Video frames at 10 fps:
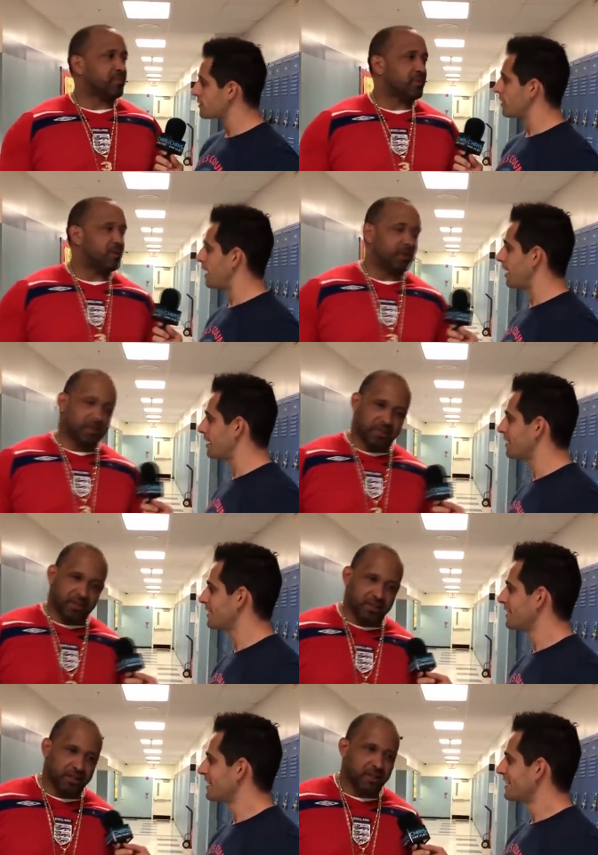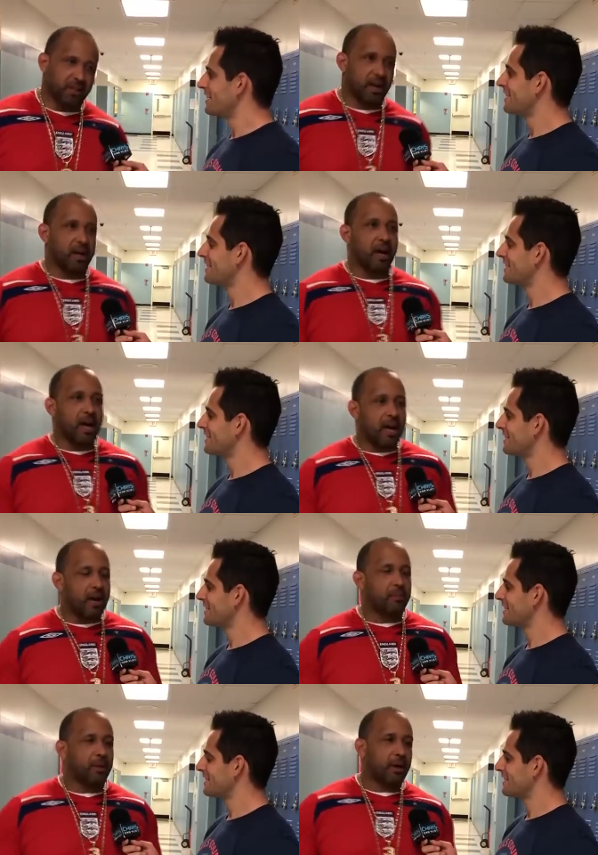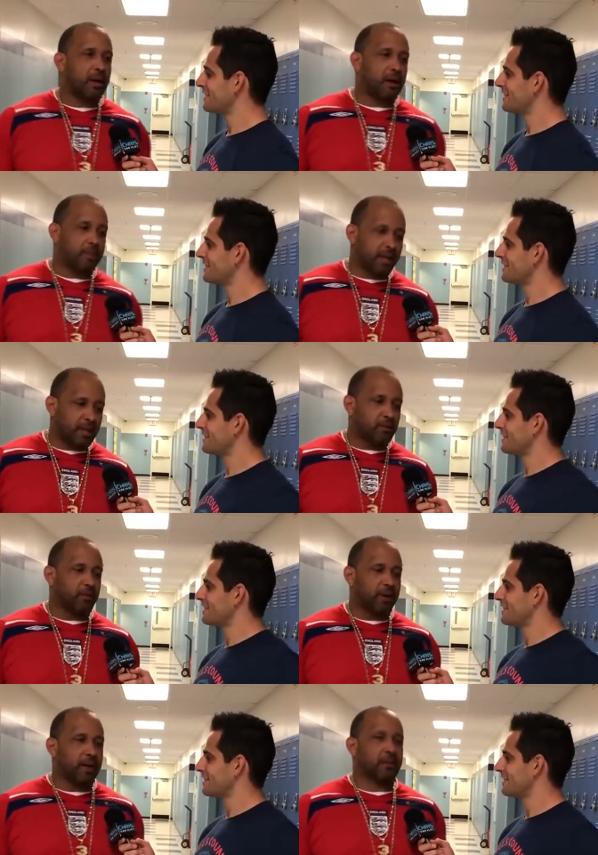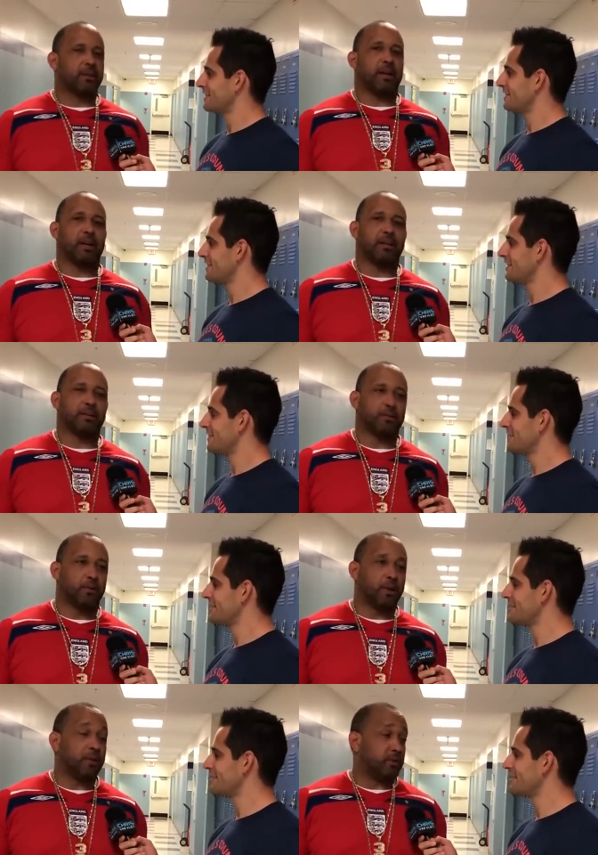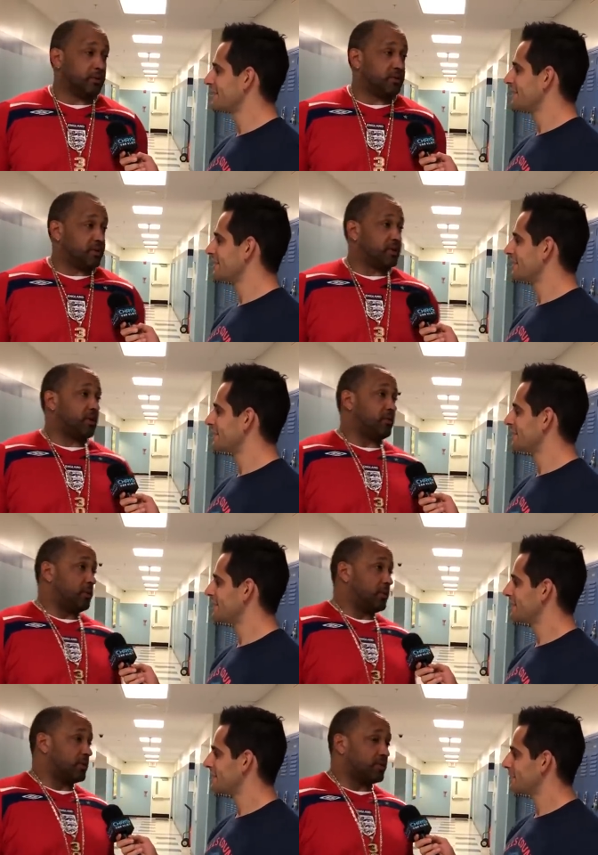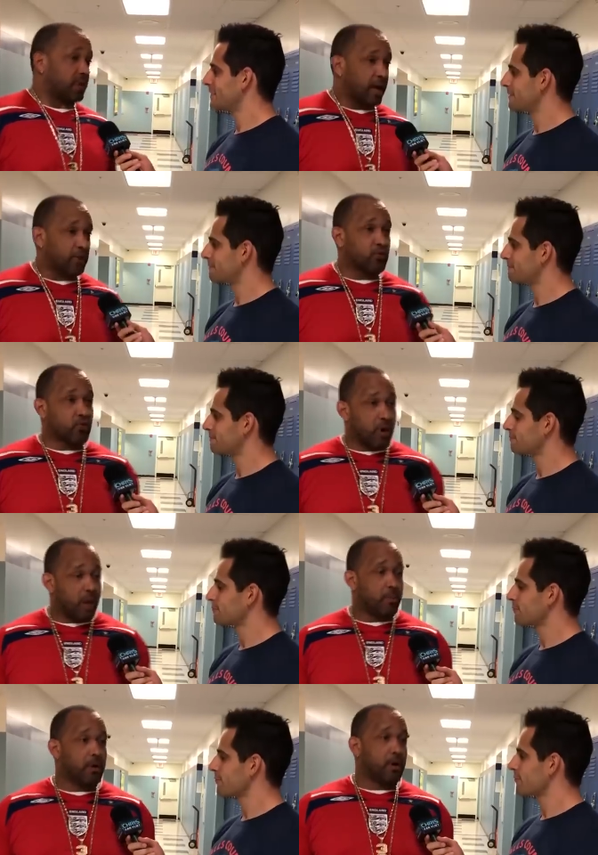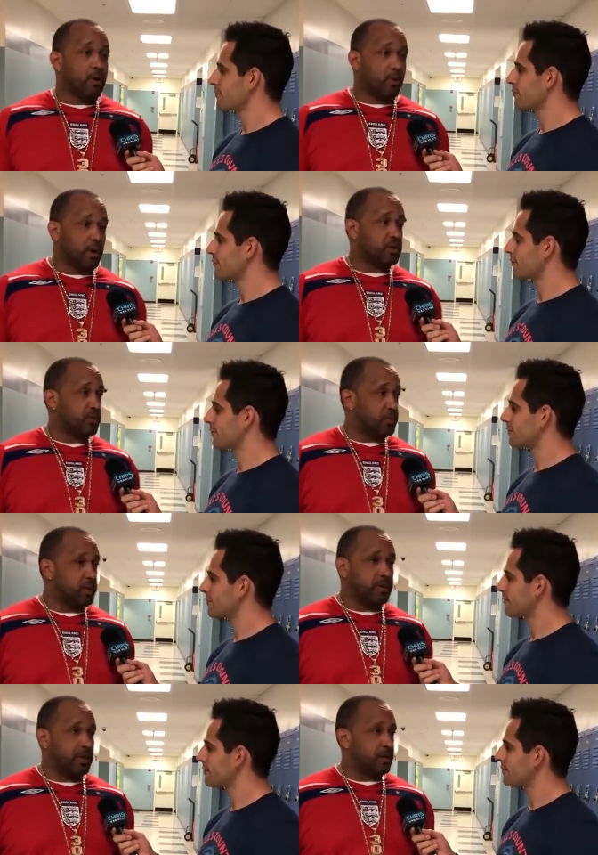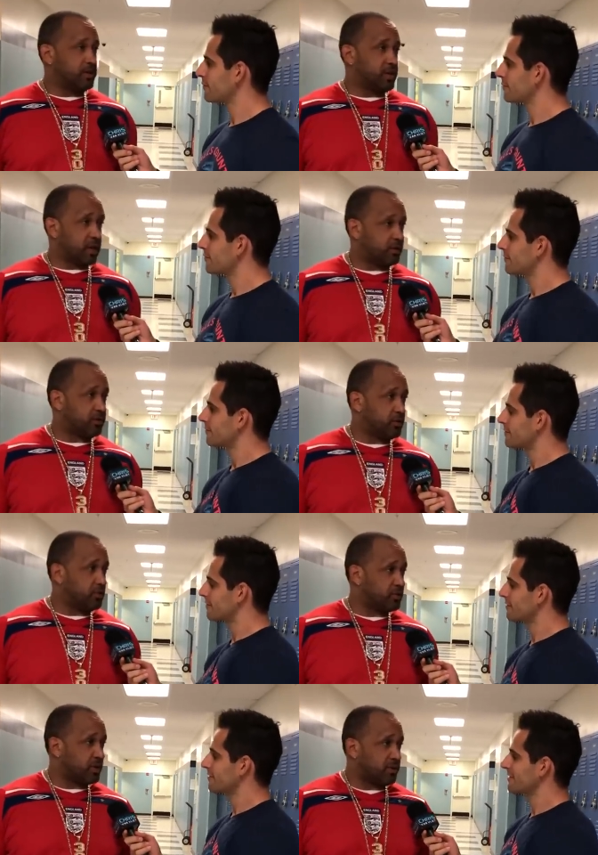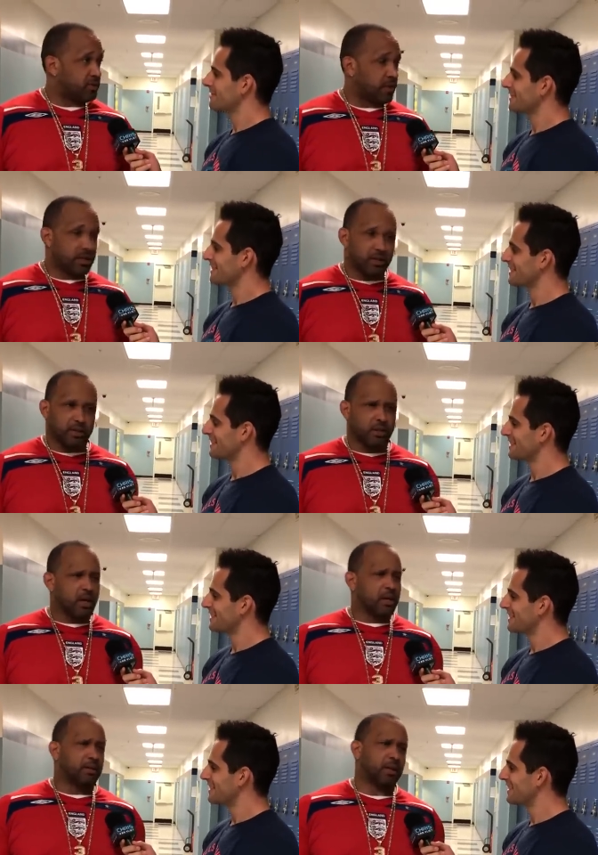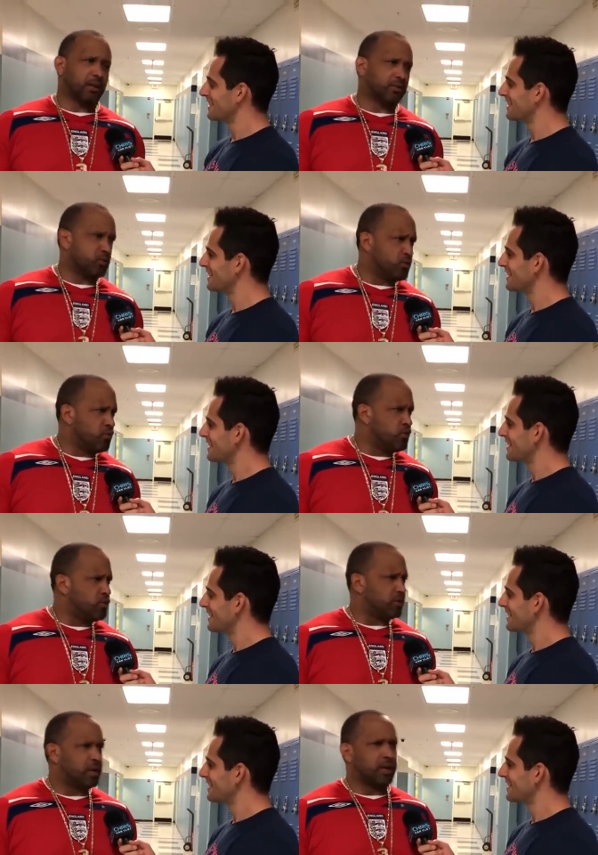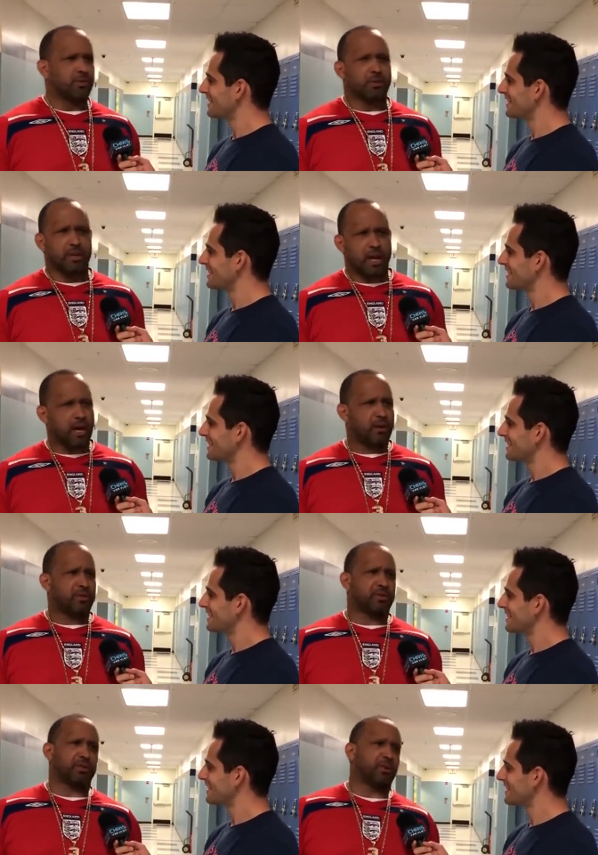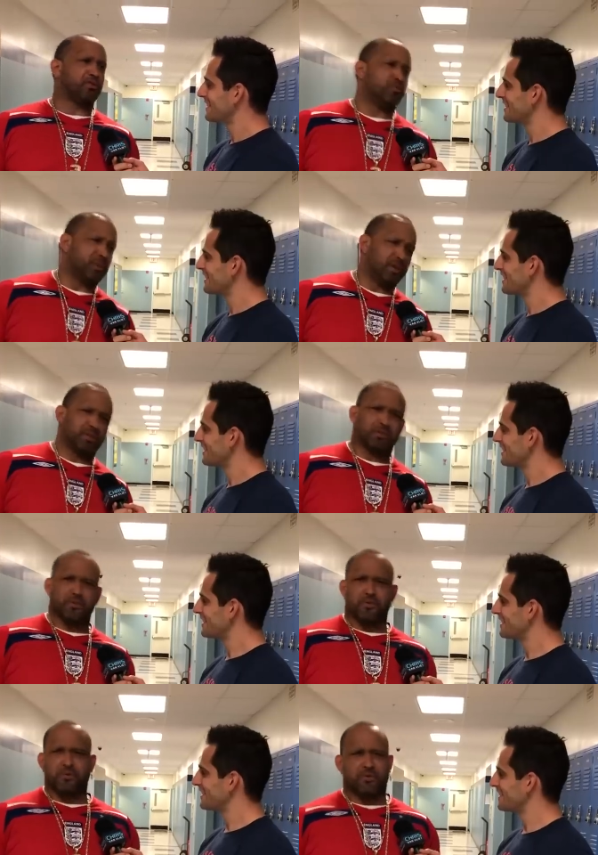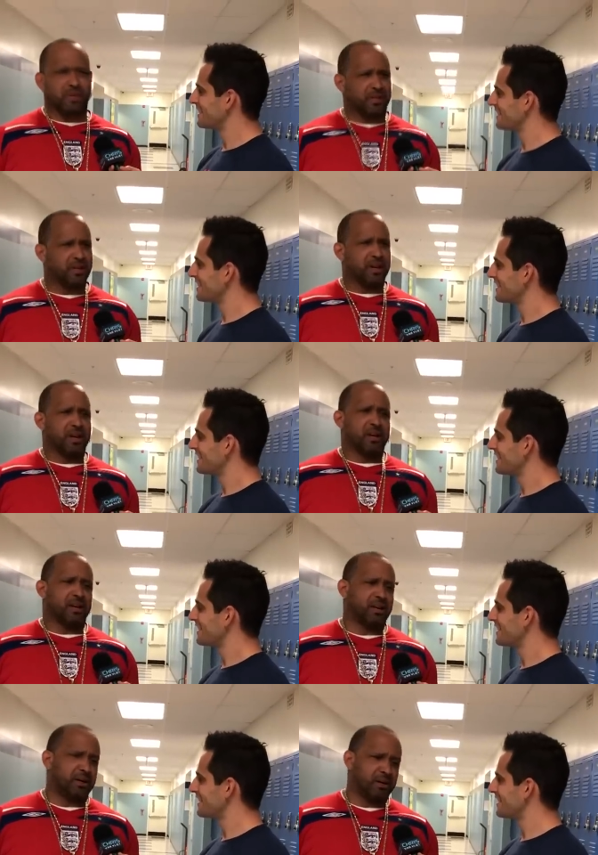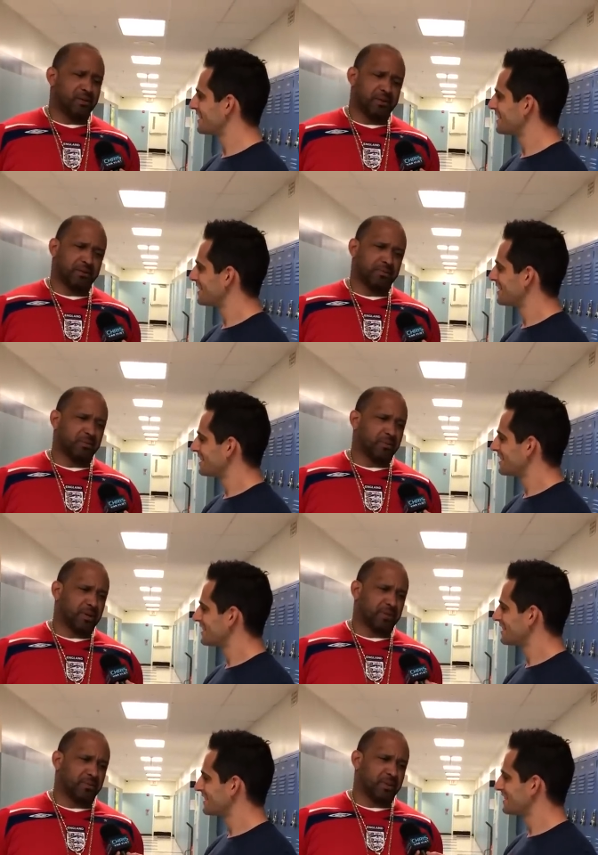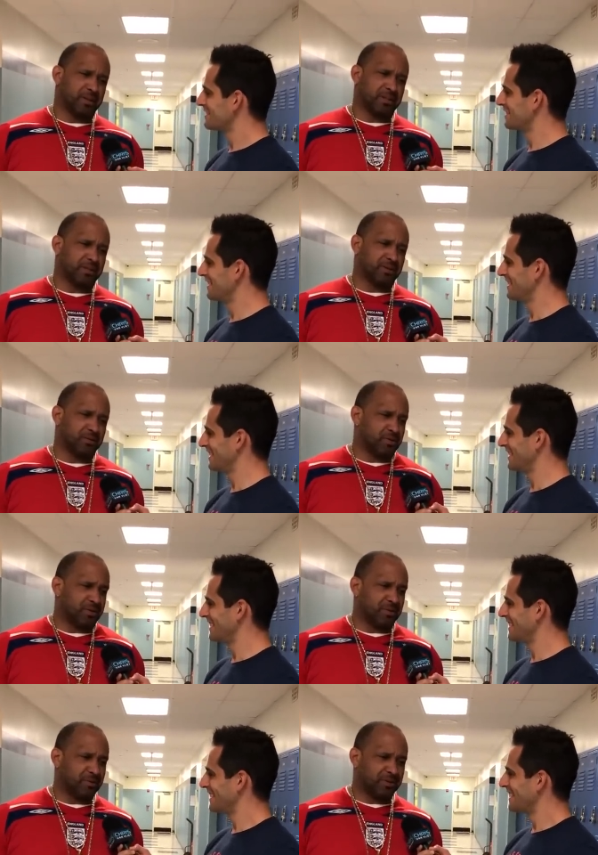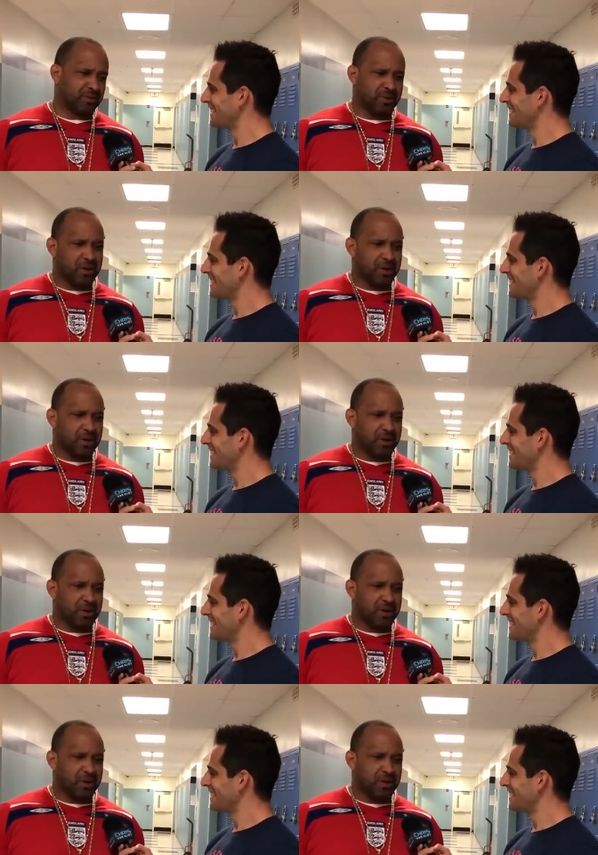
Speaker 1: today. Yes, they did. I'm an Anglophile, and it's funny. You know, this is South Florida, so I grew up watching PBS Channel 2. So I was watching Doctor Who and Doctor in the House and Are You Being Served and what else did we watch back then growing up? Just